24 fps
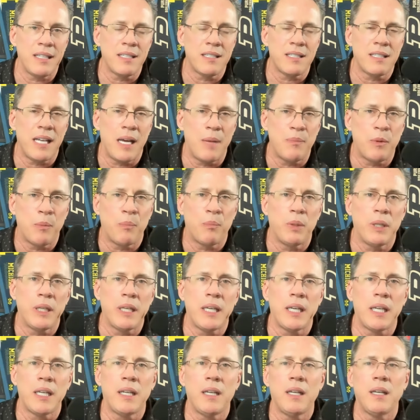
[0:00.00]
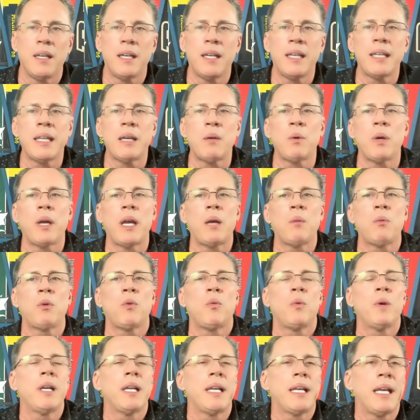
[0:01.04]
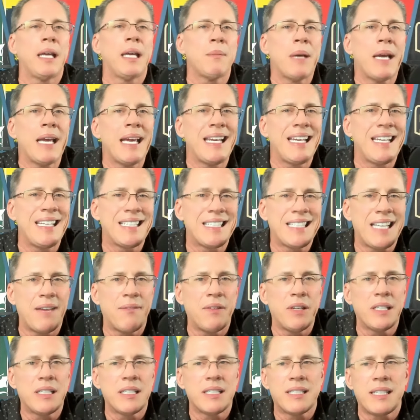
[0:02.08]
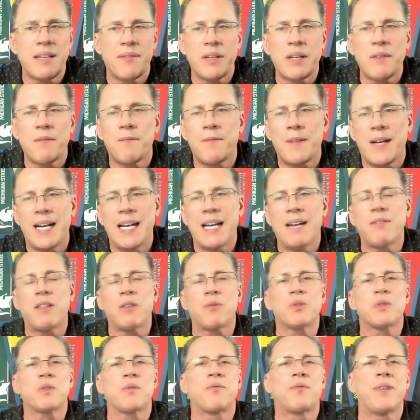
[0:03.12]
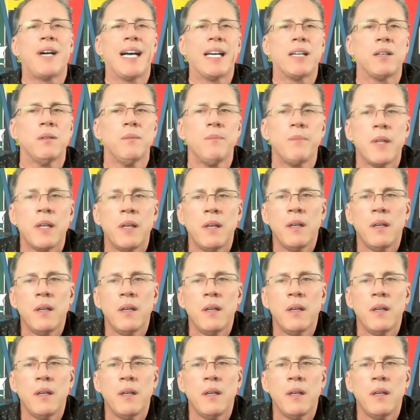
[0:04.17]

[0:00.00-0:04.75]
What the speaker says: They stopped the bleeding, and they were able to win the game 87-75. That was the final.